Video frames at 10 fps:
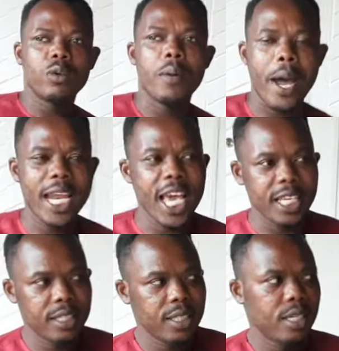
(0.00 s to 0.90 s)
By any,
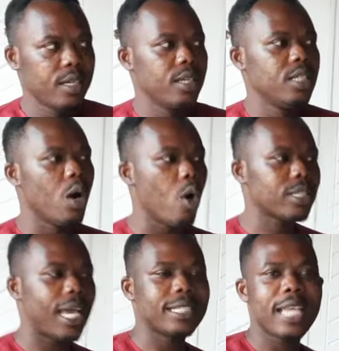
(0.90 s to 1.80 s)
your
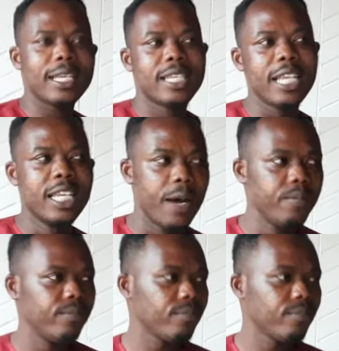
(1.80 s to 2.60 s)
Santa Sen, you know,